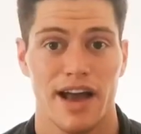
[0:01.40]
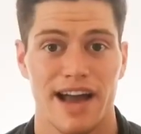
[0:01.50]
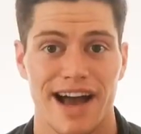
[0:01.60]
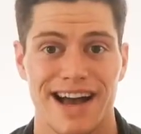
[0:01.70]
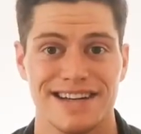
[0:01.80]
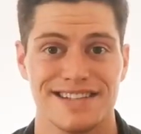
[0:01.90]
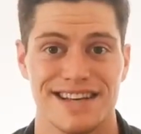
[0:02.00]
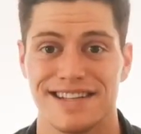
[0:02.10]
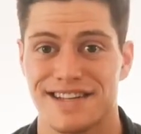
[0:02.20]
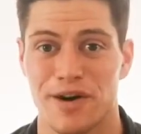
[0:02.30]
Hey
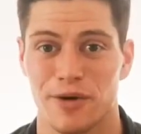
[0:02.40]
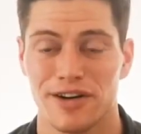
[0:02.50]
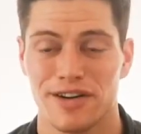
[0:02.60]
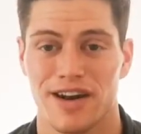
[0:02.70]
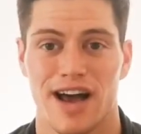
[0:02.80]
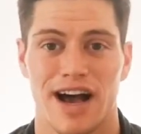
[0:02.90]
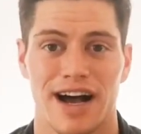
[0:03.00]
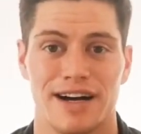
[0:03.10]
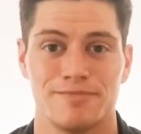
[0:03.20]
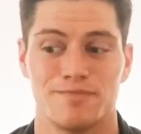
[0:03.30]
guys, it's Edward.
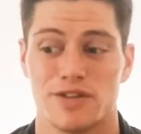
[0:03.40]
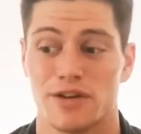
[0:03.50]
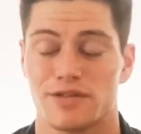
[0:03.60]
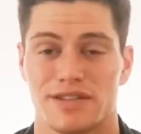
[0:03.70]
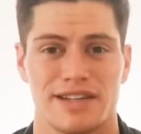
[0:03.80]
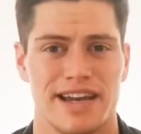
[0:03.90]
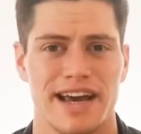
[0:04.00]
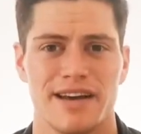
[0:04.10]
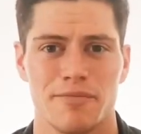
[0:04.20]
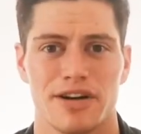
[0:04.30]
So
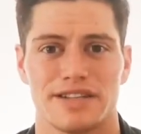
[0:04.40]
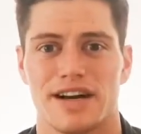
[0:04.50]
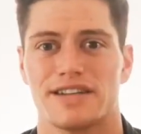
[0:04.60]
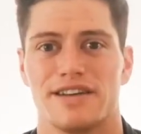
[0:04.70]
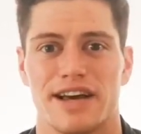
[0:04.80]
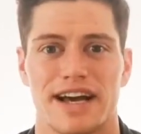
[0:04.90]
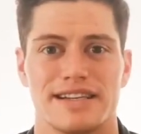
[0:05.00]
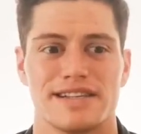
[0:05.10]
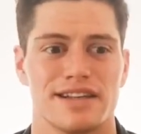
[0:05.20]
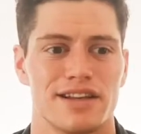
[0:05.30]
today I'm going to talk to you
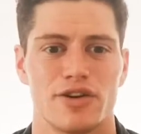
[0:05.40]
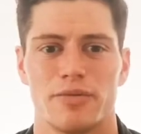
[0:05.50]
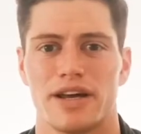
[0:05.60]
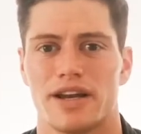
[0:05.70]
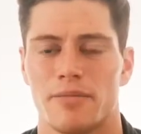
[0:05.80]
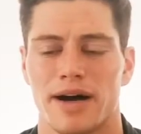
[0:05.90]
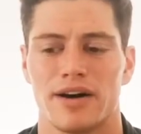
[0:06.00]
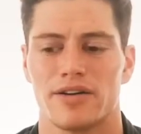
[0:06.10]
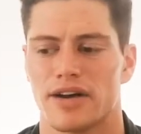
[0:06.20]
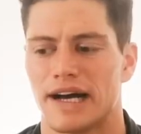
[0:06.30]
guys a little bit
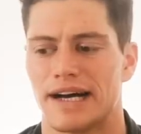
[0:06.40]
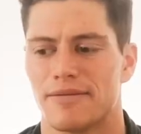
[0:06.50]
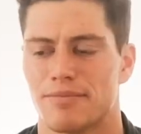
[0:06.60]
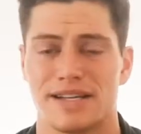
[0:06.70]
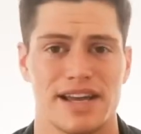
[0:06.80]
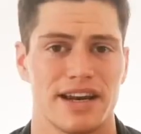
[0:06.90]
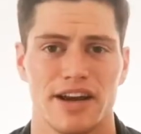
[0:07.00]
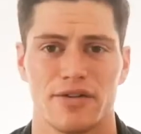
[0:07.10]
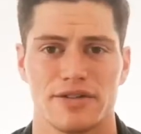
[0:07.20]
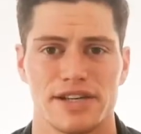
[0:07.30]
about my
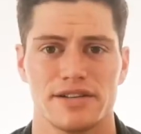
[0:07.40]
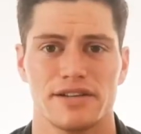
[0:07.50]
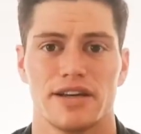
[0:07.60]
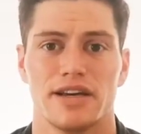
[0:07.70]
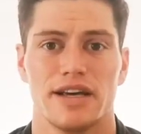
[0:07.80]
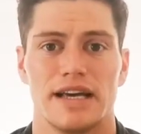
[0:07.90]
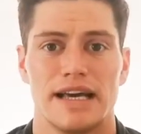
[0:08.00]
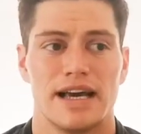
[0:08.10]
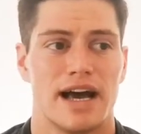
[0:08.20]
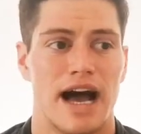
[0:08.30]
skincare routine.
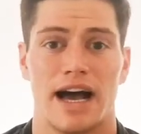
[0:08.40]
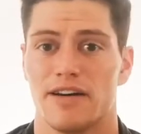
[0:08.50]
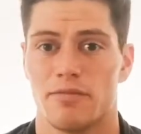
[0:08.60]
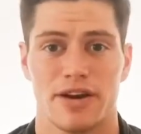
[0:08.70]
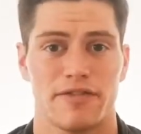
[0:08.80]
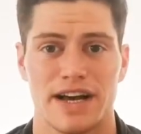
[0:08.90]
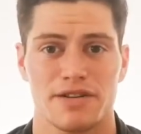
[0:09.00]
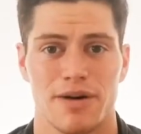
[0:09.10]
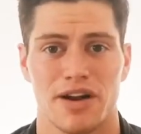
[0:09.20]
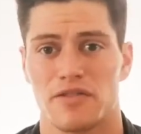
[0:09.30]
I've been a
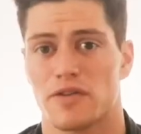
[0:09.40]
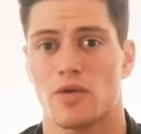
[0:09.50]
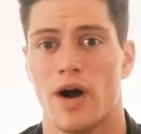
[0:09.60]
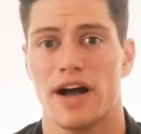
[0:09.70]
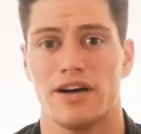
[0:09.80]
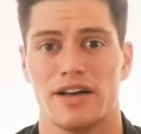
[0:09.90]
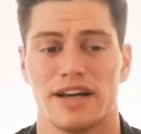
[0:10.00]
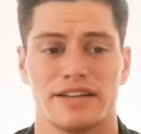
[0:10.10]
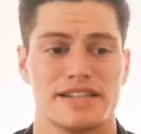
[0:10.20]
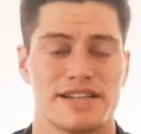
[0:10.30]
fashion model for a while,
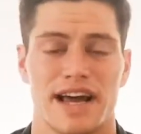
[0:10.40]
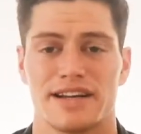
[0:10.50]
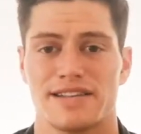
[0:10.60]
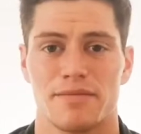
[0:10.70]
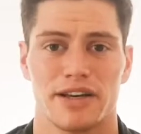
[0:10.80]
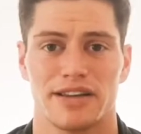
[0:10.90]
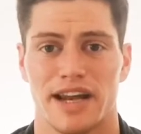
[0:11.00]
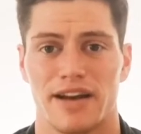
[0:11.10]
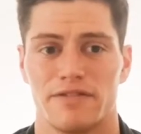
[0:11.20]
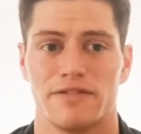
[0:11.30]
and this is kind of something that
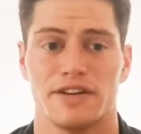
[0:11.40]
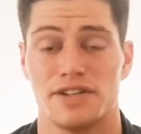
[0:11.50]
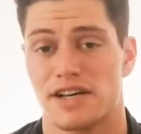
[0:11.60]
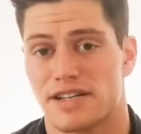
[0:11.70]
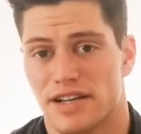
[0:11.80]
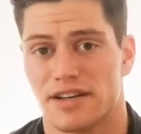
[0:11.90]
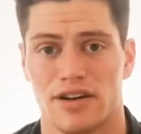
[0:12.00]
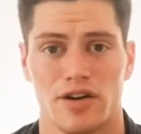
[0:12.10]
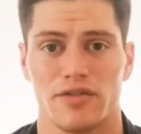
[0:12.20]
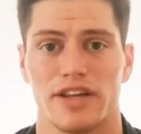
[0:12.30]
I've adjusted
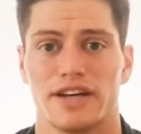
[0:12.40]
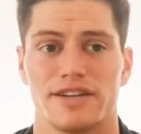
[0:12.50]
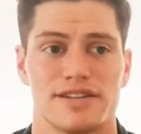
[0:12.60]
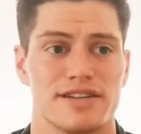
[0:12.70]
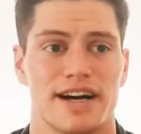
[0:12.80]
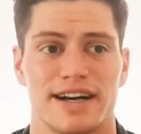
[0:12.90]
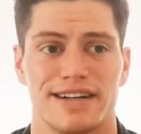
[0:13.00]
over the years,